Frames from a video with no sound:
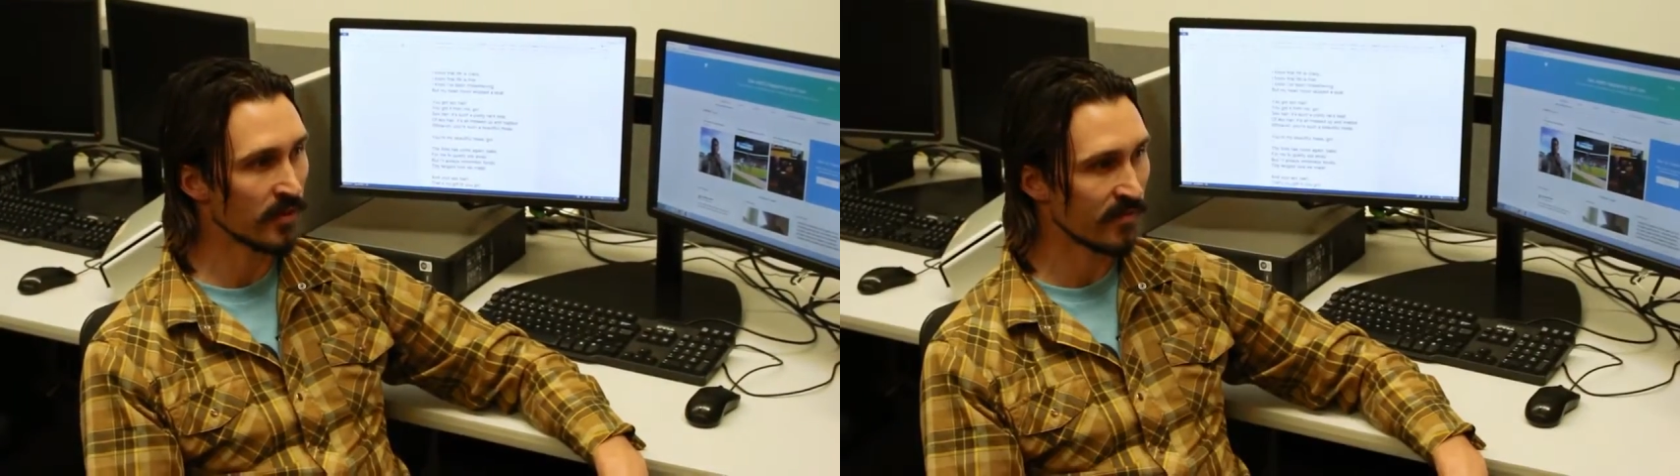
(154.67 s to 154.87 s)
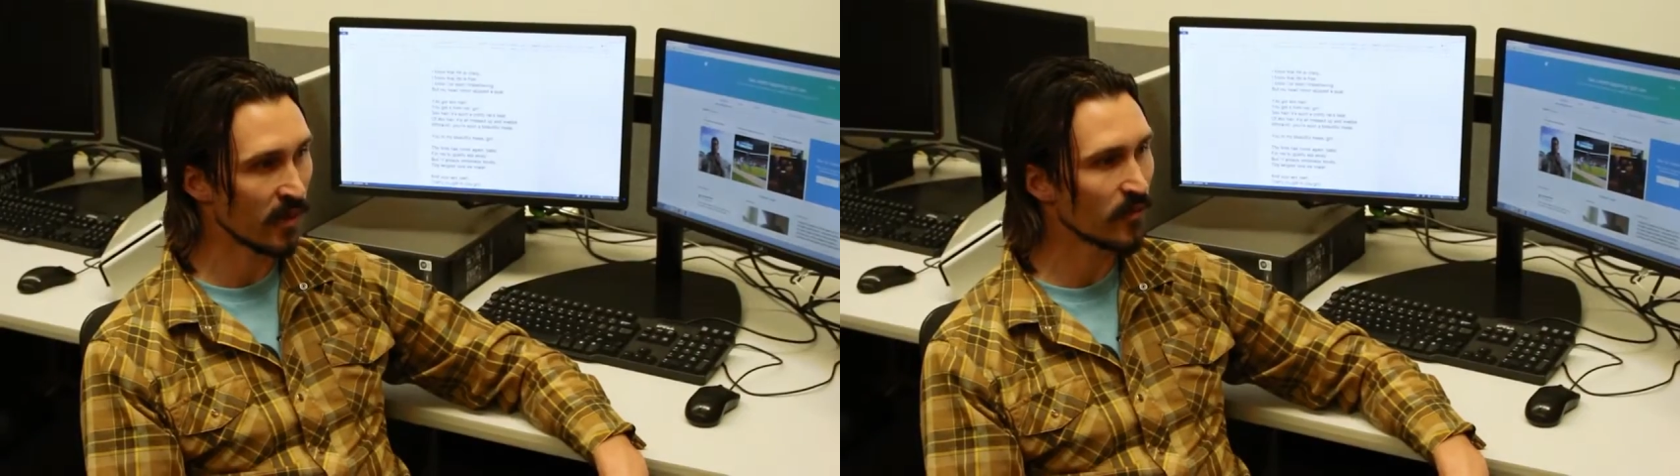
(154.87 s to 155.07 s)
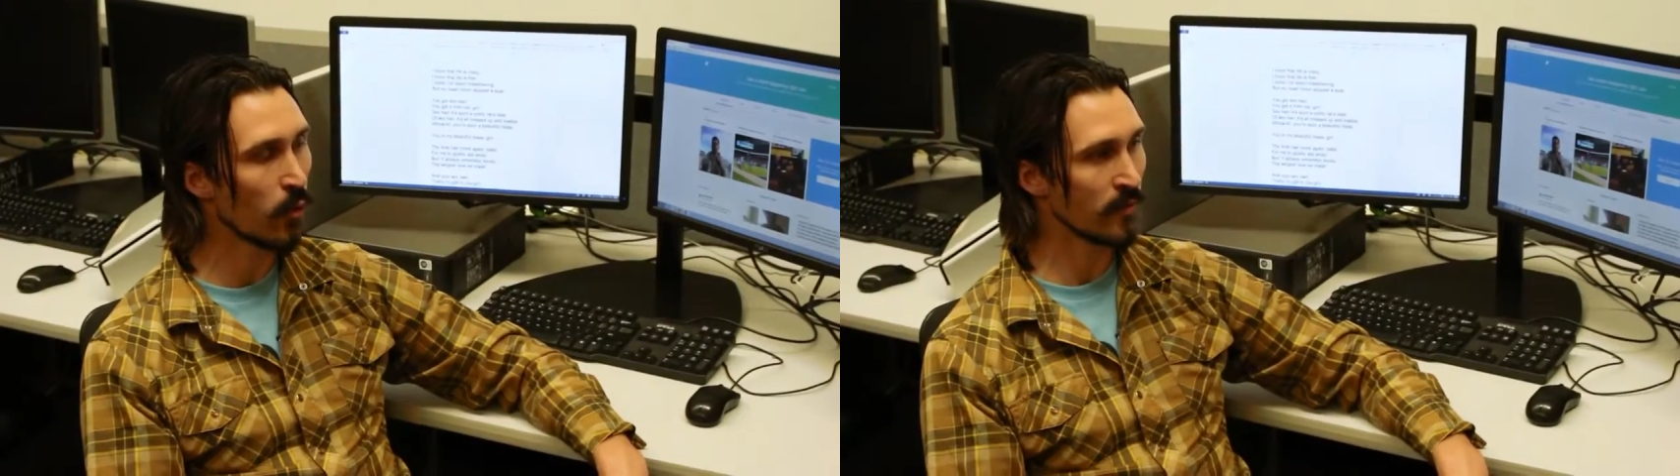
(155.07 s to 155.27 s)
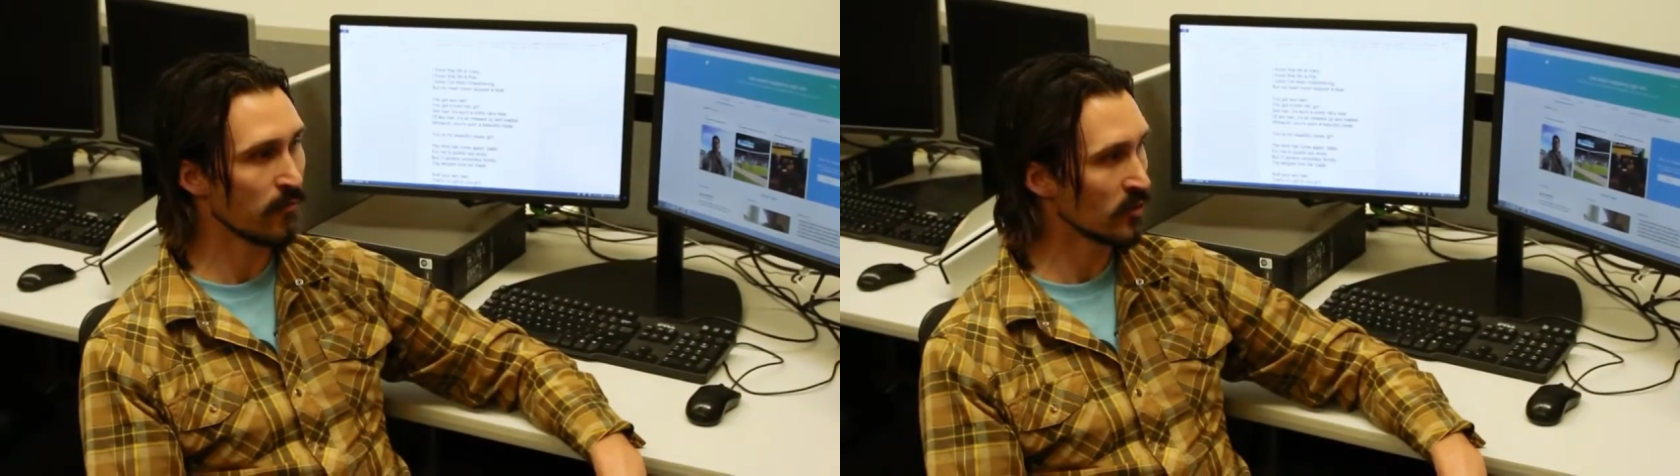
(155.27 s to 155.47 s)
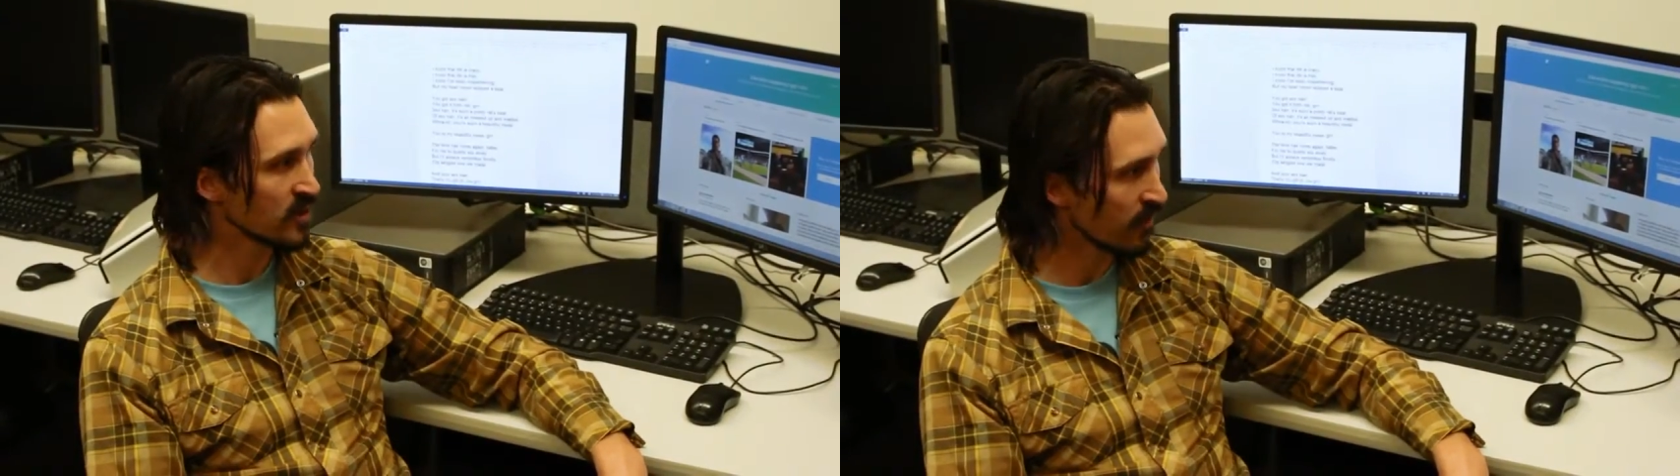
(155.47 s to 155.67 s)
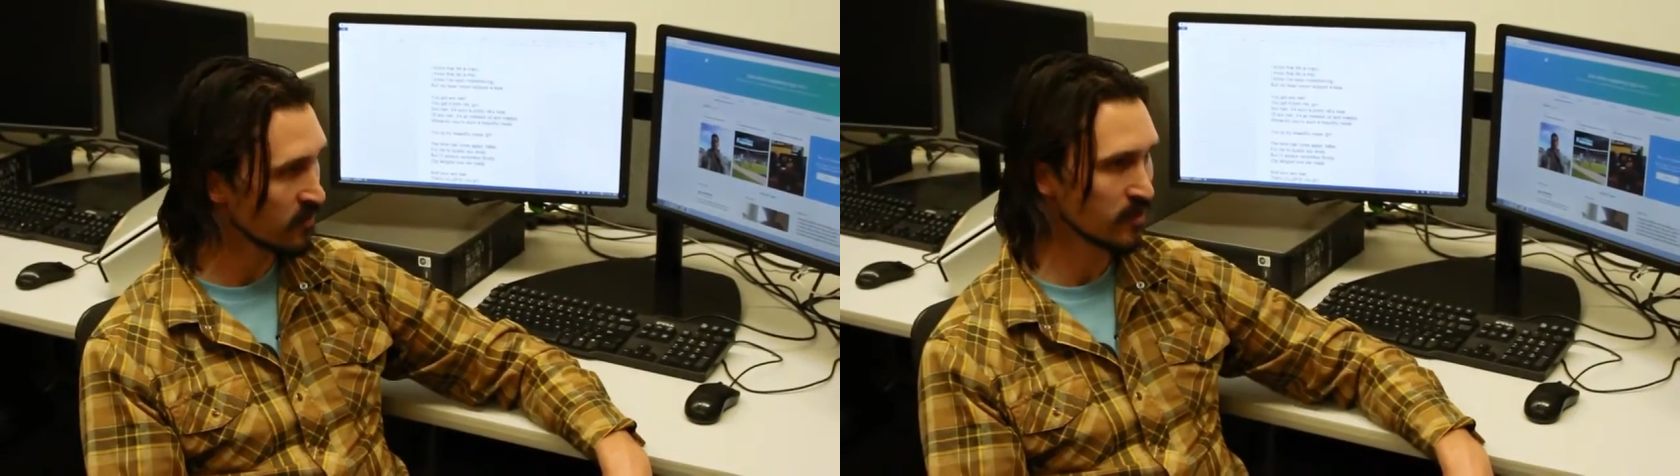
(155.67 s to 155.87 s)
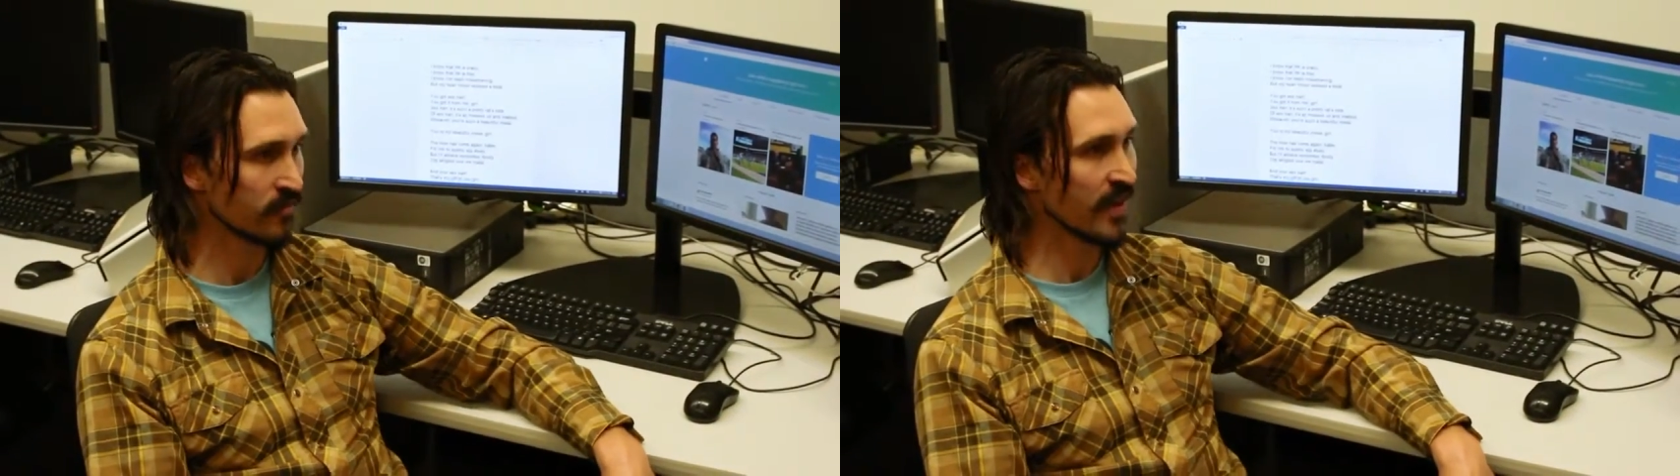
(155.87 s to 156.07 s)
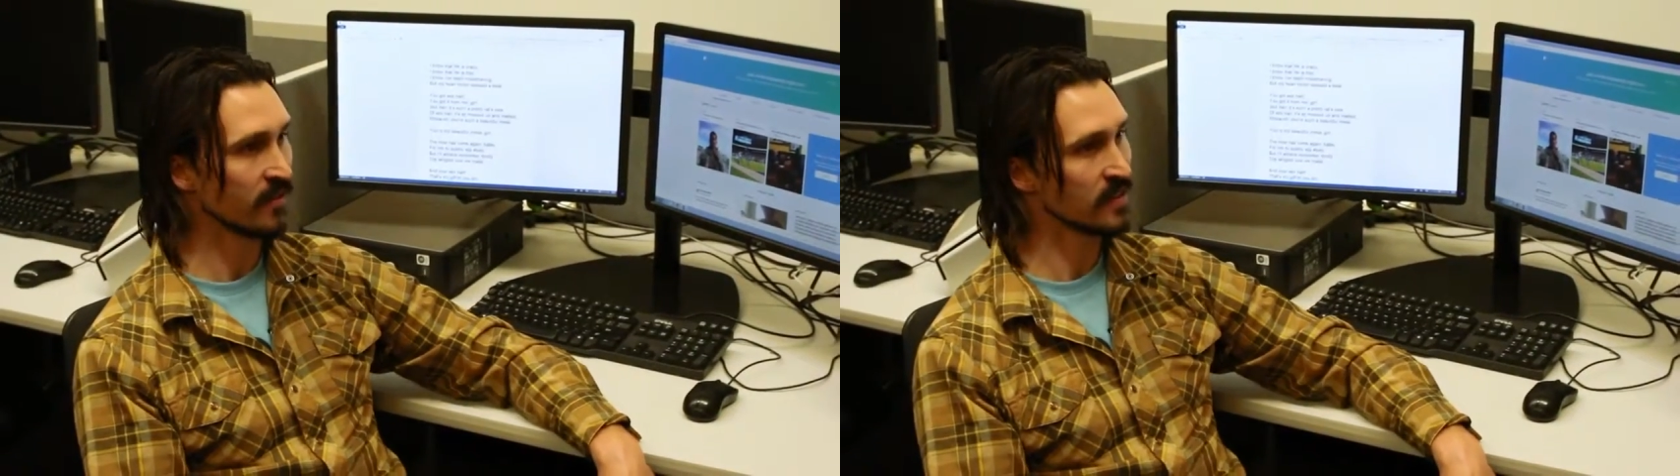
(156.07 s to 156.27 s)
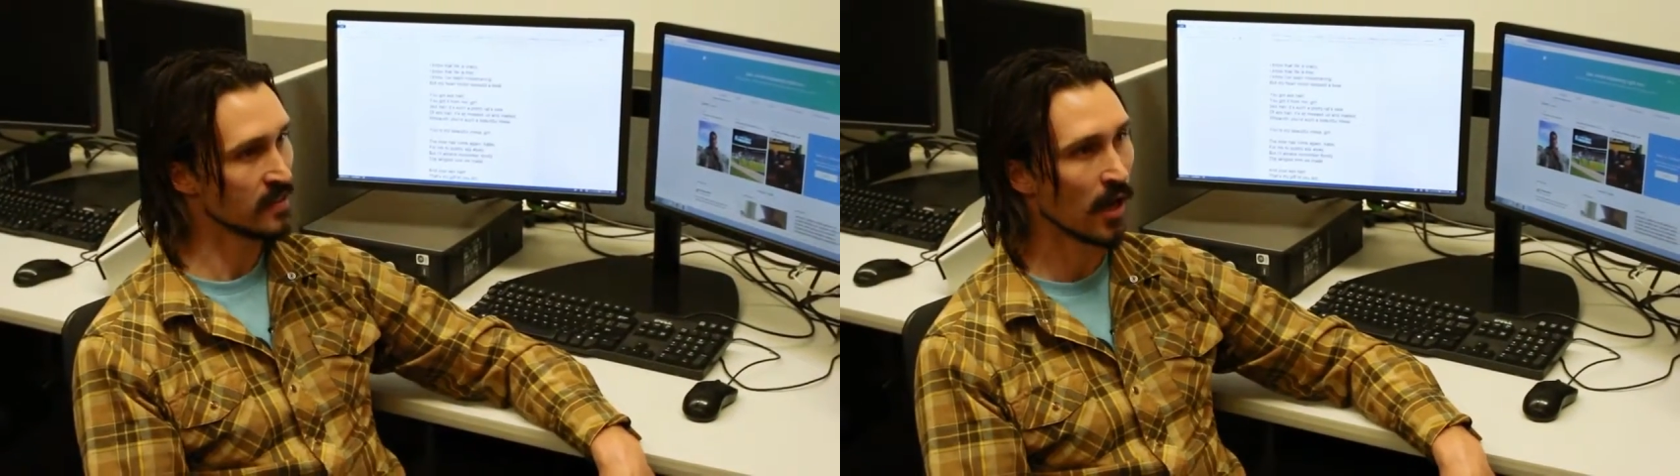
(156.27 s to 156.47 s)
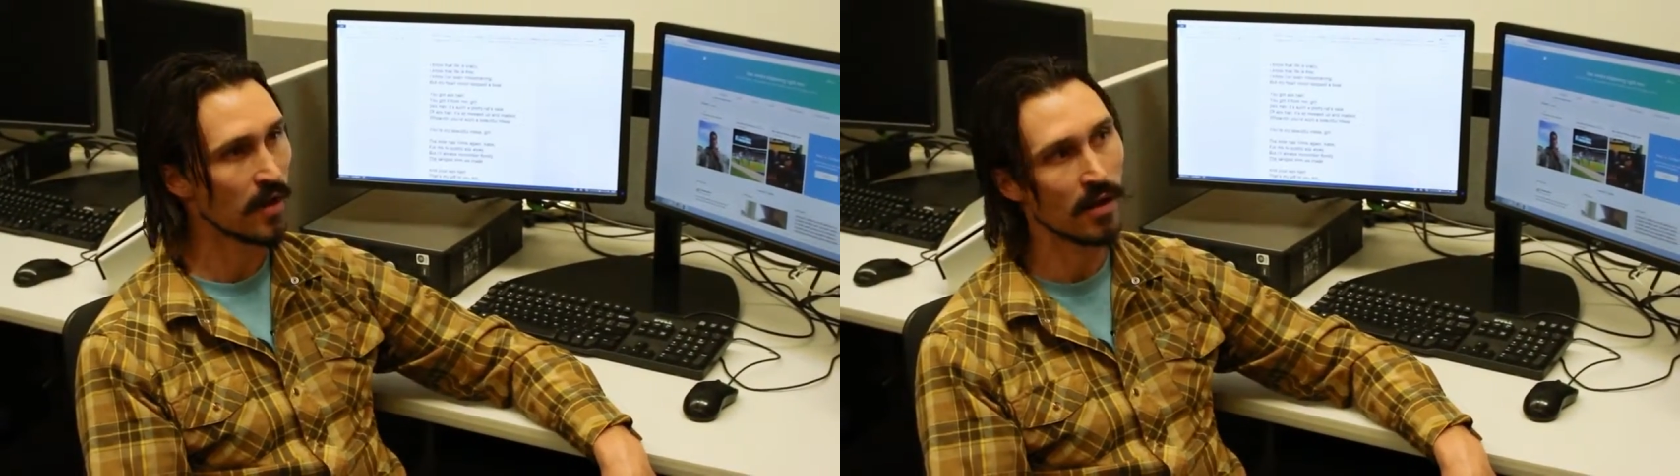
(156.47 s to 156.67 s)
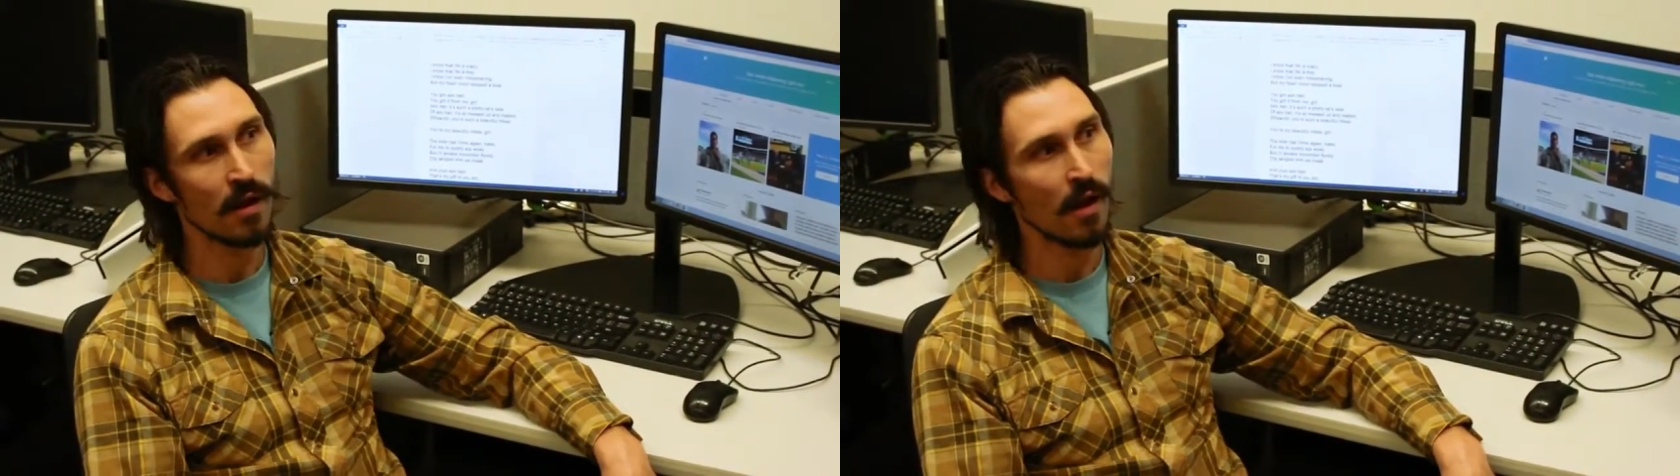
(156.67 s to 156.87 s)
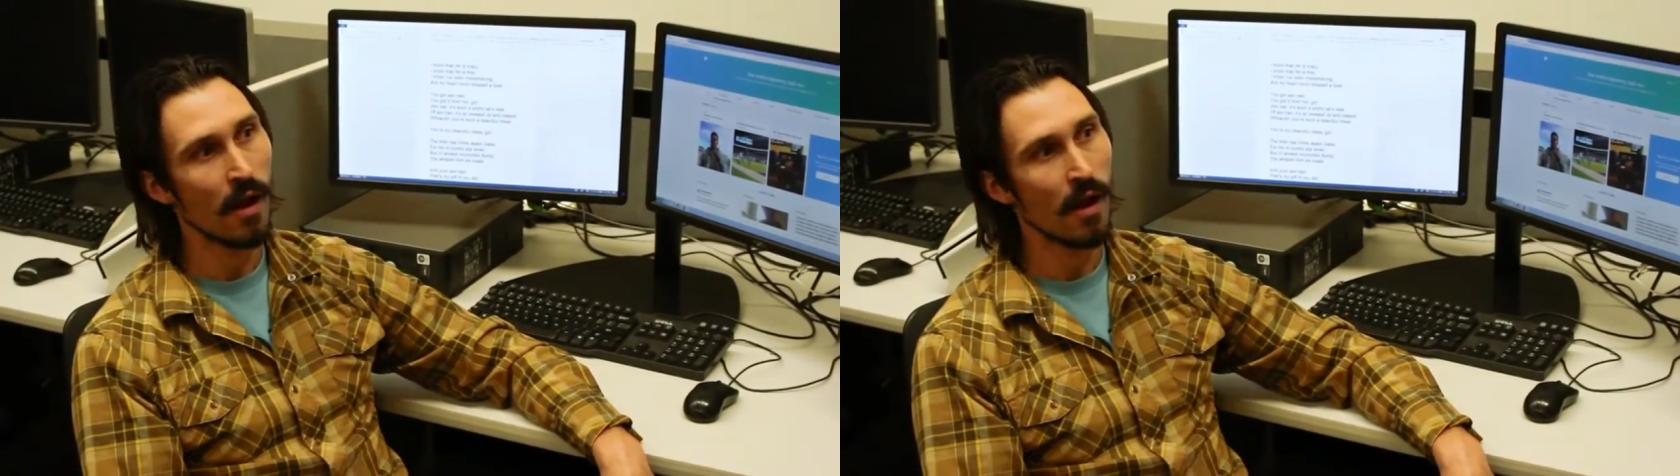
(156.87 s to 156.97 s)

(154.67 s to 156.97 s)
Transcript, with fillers: We have 24-7 uh, surveillance on it